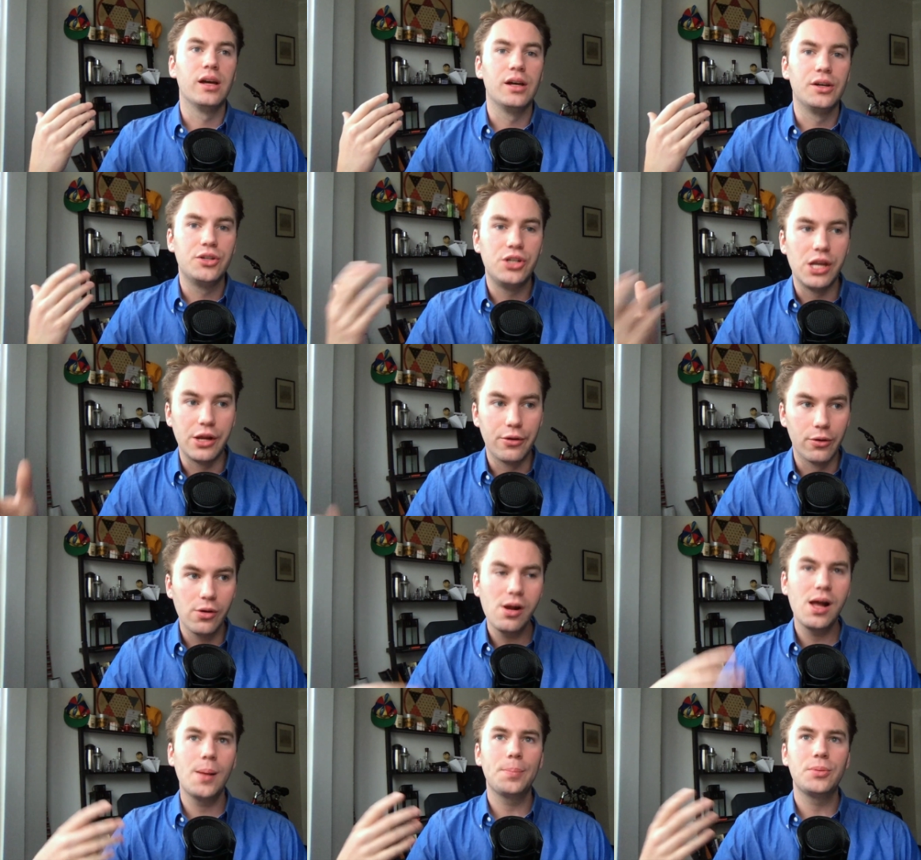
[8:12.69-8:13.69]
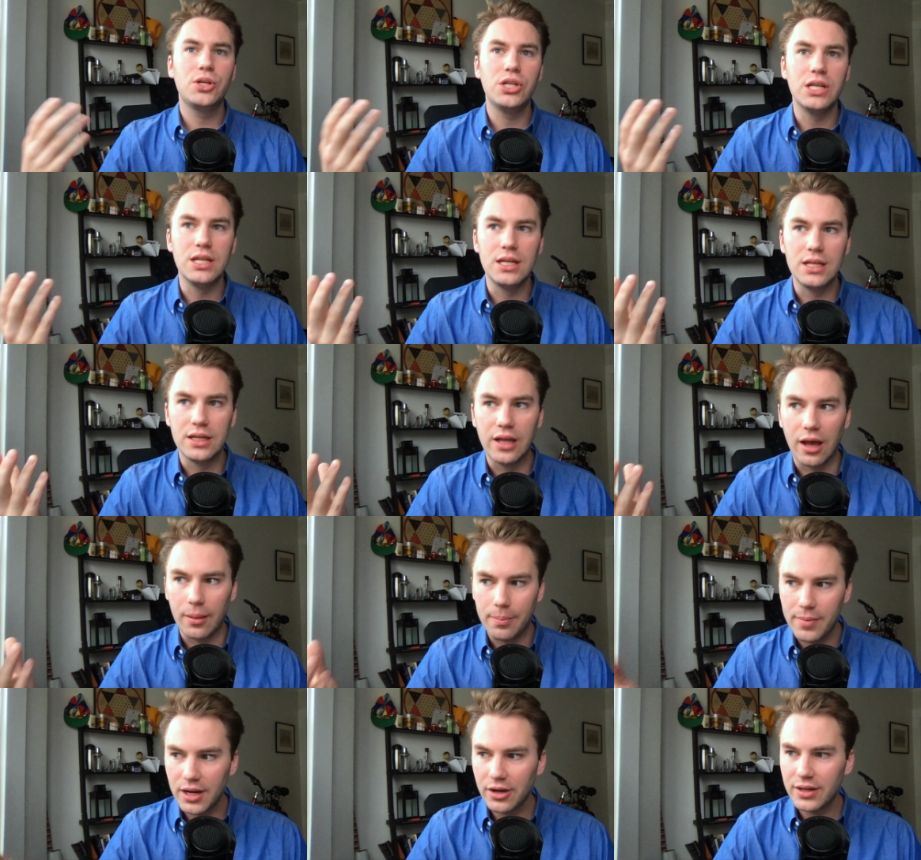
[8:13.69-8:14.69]
she grew up, she got
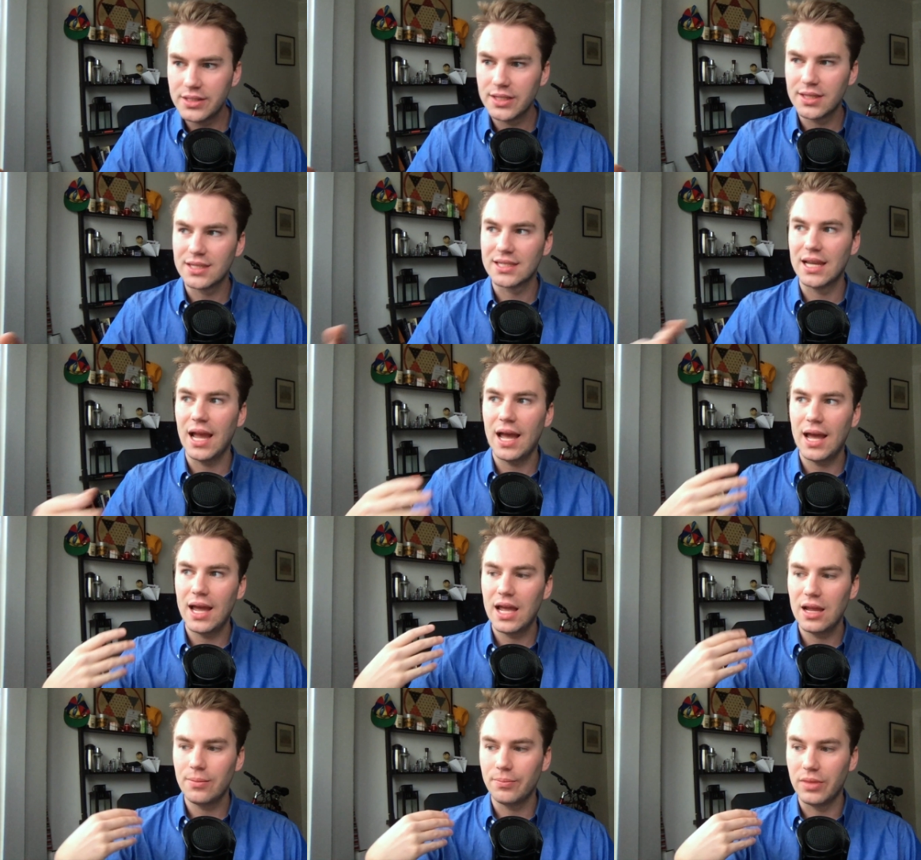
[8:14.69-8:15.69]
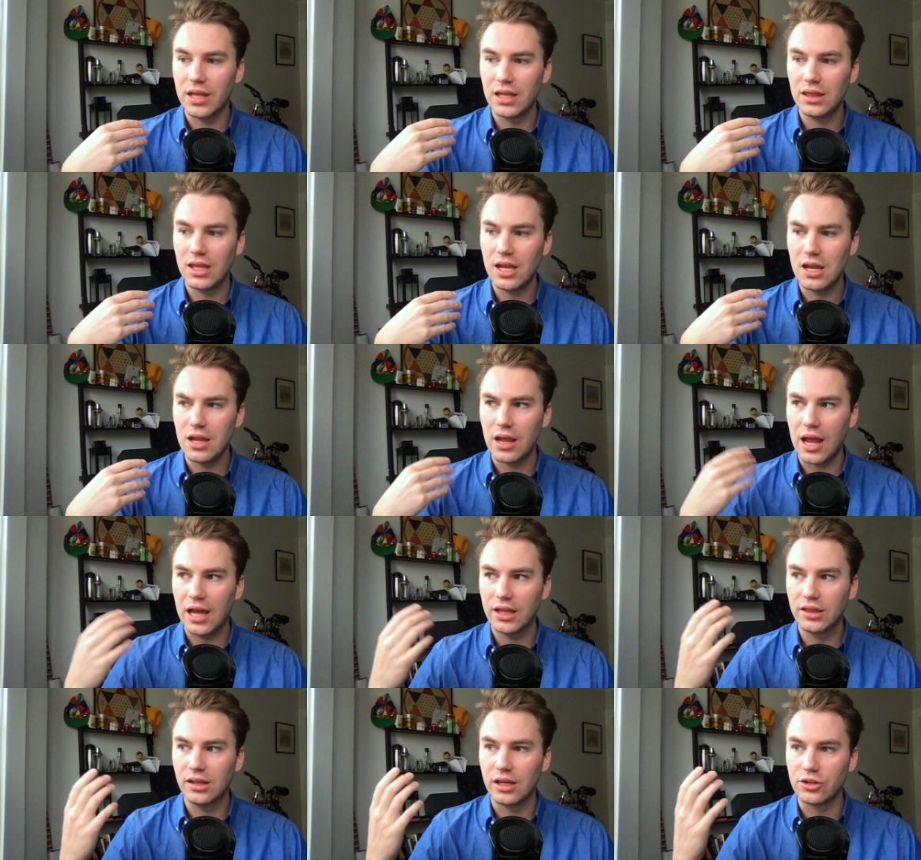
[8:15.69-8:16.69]
married to this guy, then they
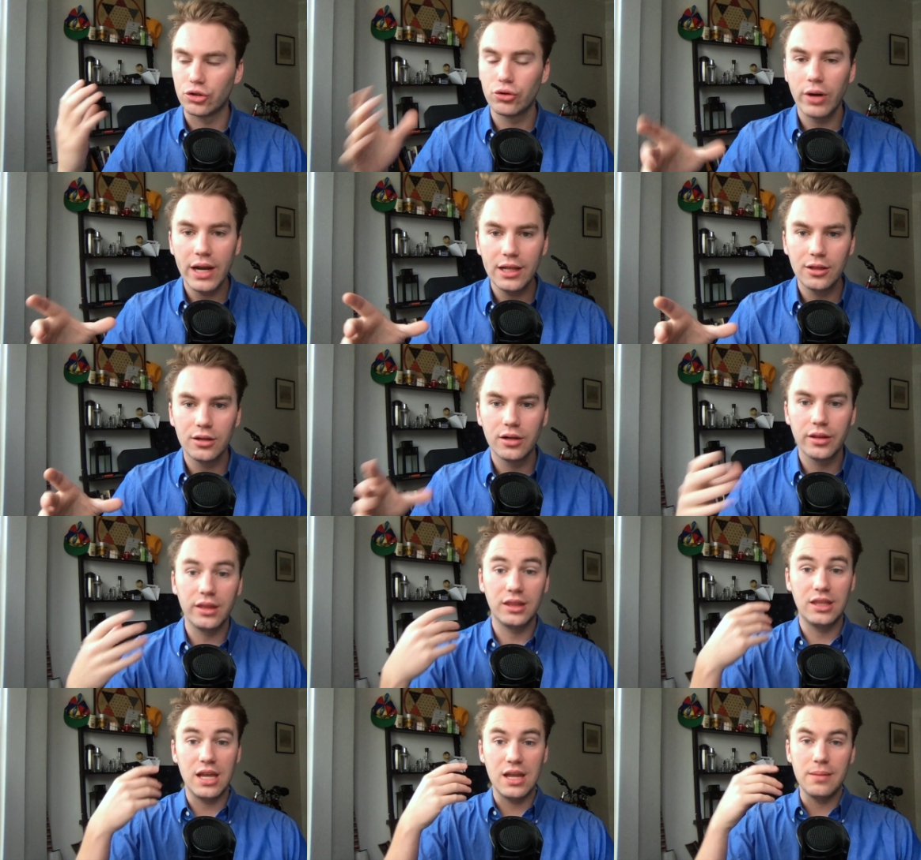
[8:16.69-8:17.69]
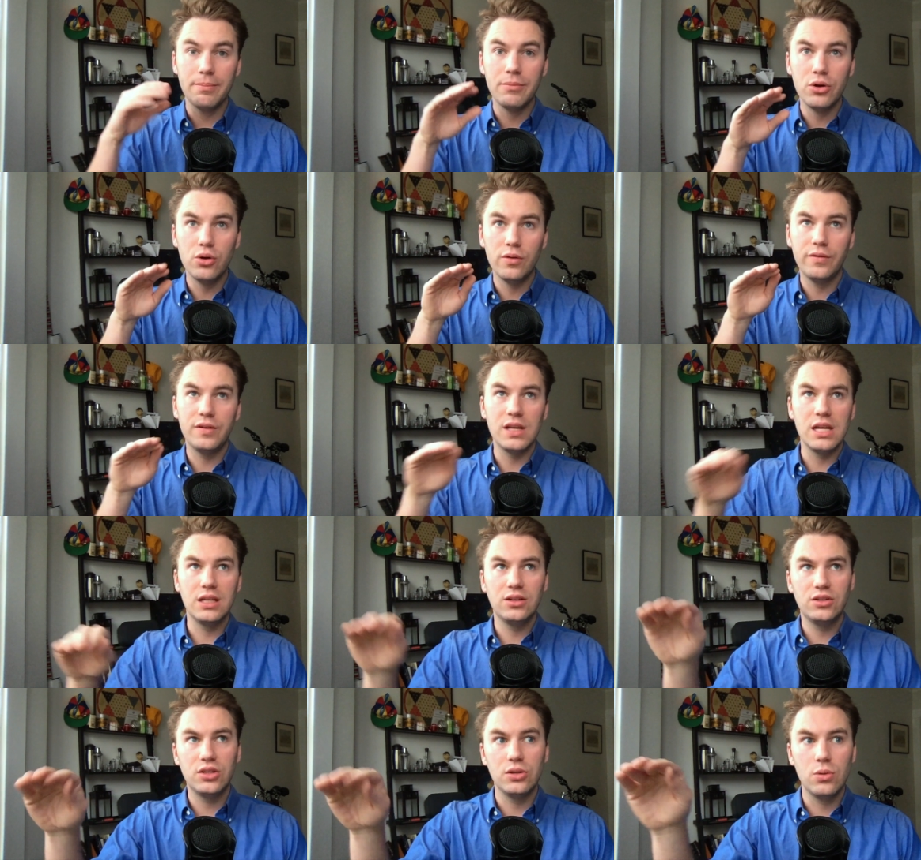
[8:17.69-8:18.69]
had a trailer that they moved
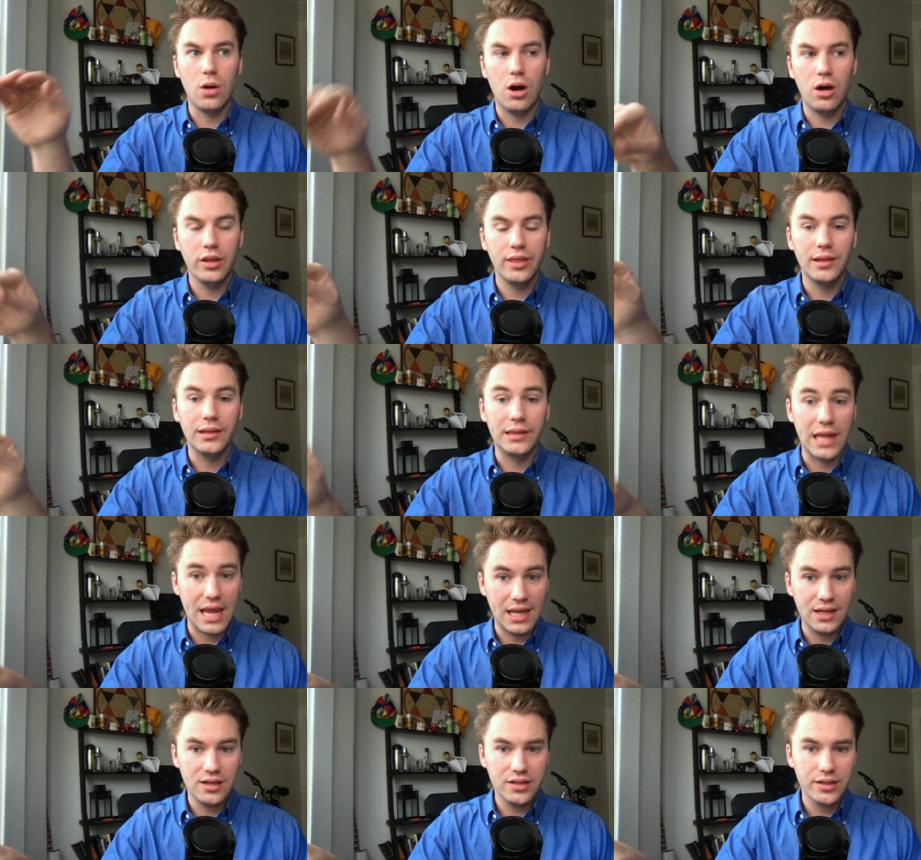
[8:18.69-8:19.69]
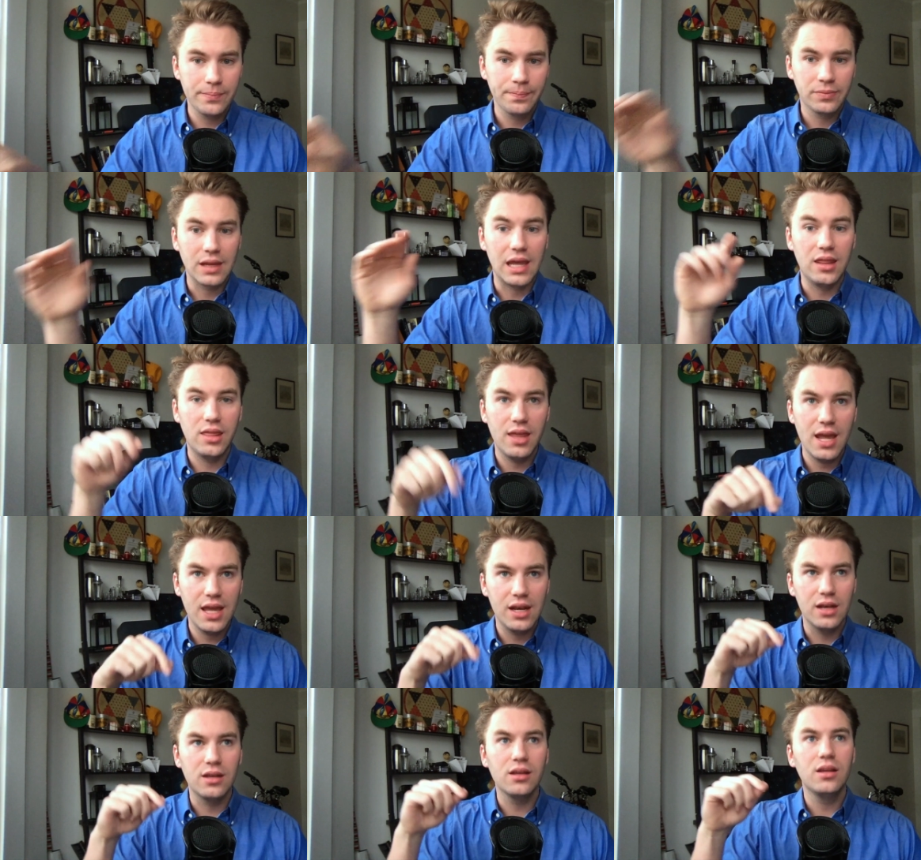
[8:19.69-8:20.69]
into on the land, and
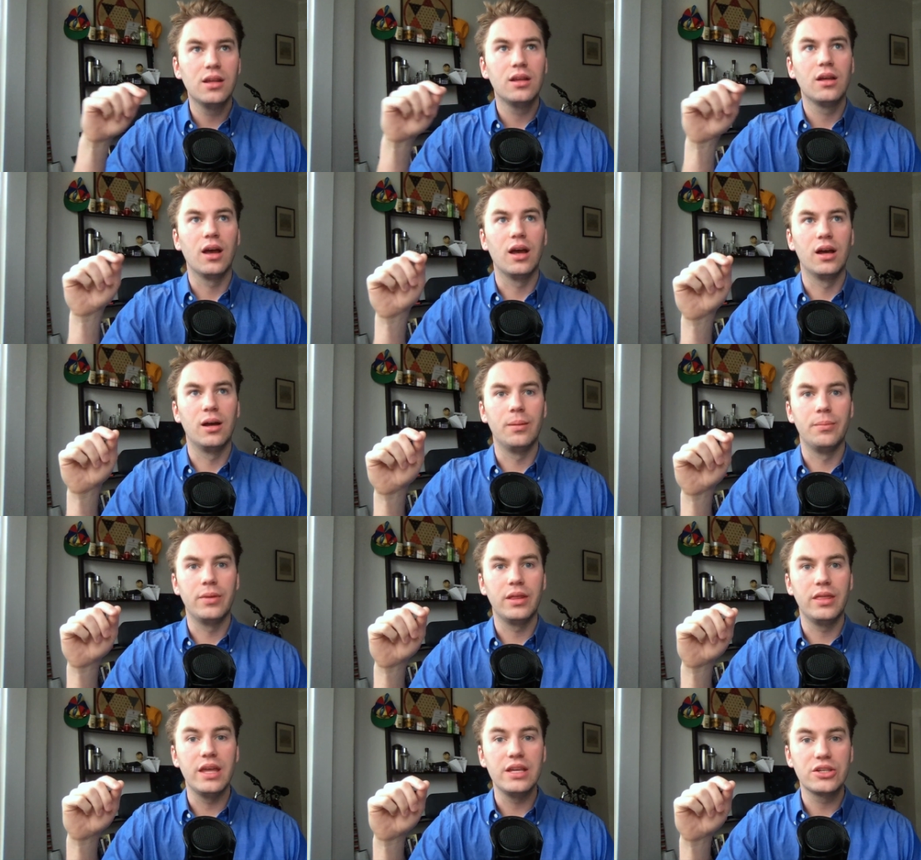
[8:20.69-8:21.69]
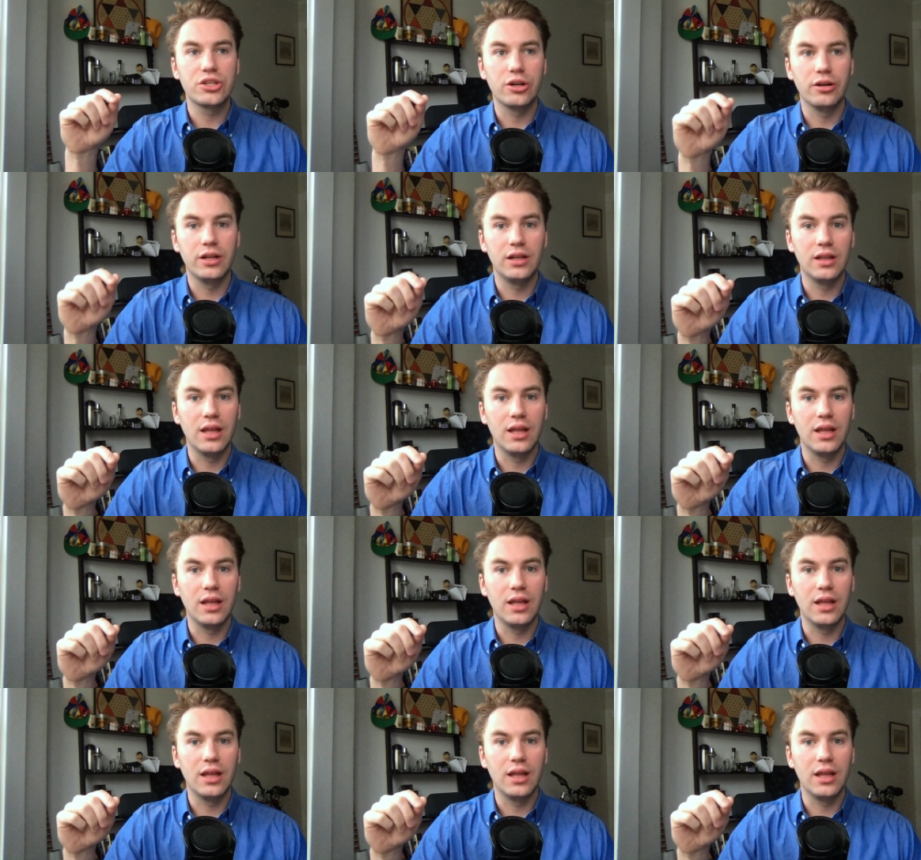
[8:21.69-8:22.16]
then they started